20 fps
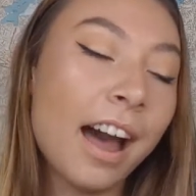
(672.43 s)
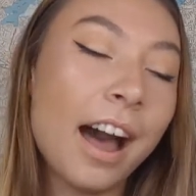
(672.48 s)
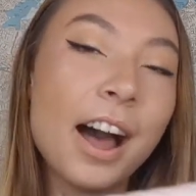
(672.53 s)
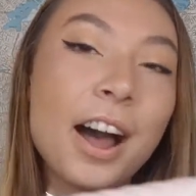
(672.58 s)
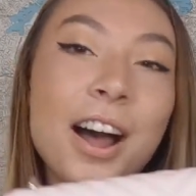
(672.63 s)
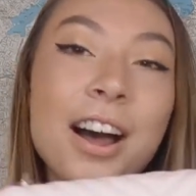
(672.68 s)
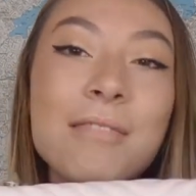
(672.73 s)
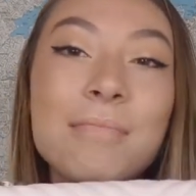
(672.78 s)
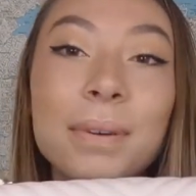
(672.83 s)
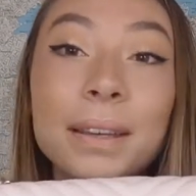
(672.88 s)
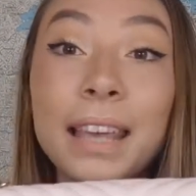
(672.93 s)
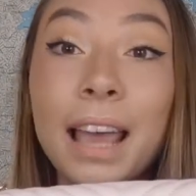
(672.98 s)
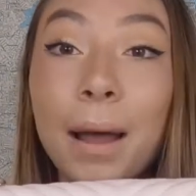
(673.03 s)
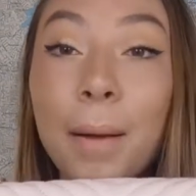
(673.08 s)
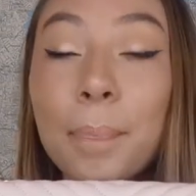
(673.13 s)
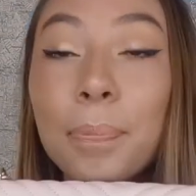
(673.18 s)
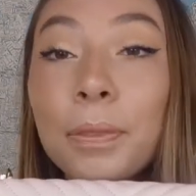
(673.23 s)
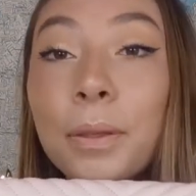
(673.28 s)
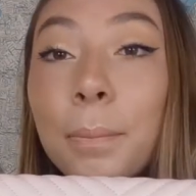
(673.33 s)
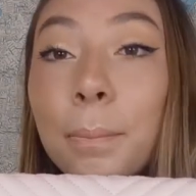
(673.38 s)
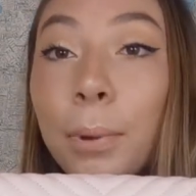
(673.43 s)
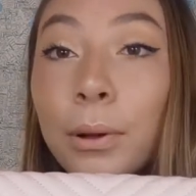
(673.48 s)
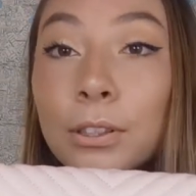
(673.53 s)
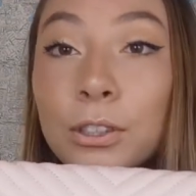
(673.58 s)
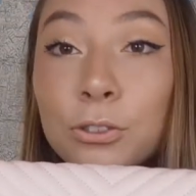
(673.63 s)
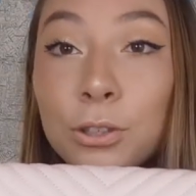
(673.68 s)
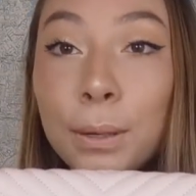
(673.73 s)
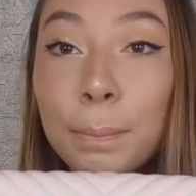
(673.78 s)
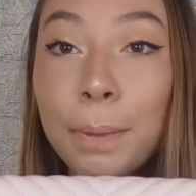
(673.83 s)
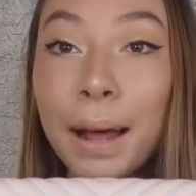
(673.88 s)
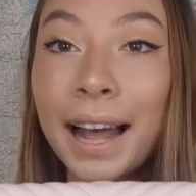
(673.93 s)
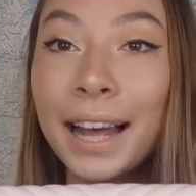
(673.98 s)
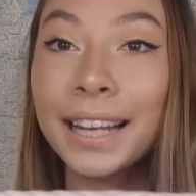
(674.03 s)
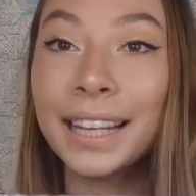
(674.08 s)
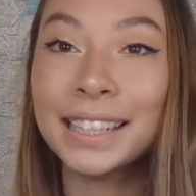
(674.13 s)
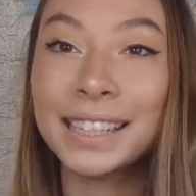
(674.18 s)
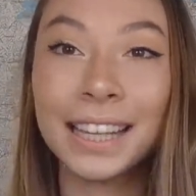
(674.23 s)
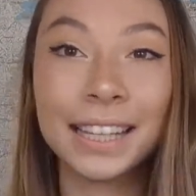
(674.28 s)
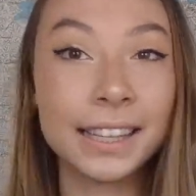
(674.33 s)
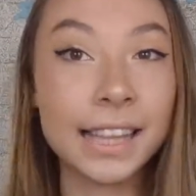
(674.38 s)
But yeah, the Bond Street bag
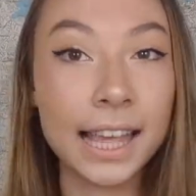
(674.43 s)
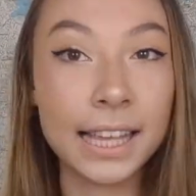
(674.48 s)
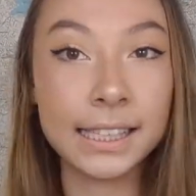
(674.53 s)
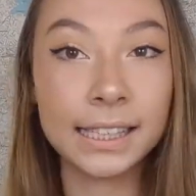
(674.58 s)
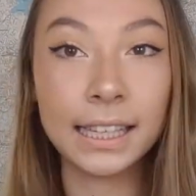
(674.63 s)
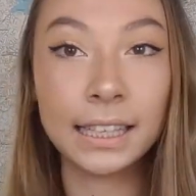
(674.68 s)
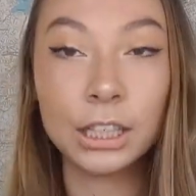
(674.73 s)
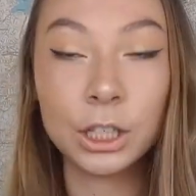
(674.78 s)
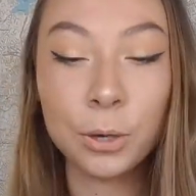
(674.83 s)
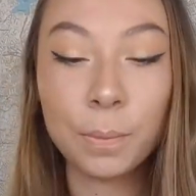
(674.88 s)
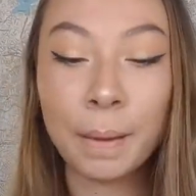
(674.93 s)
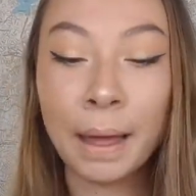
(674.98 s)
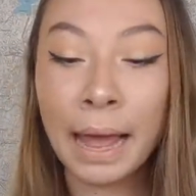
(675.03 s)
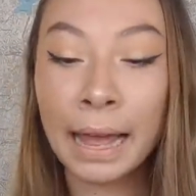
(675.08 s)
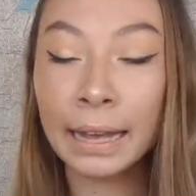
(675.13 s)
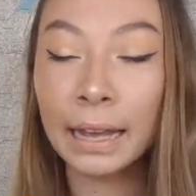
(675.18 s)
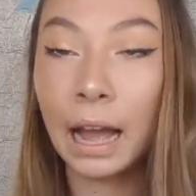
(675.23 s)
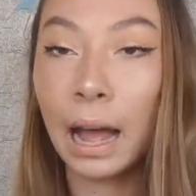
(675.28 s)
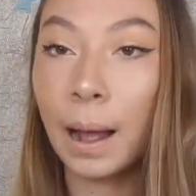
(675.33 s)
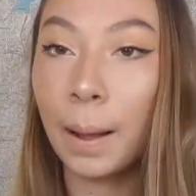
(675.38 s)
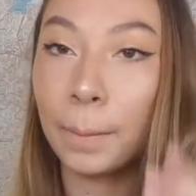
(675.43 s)
is like their signature bag,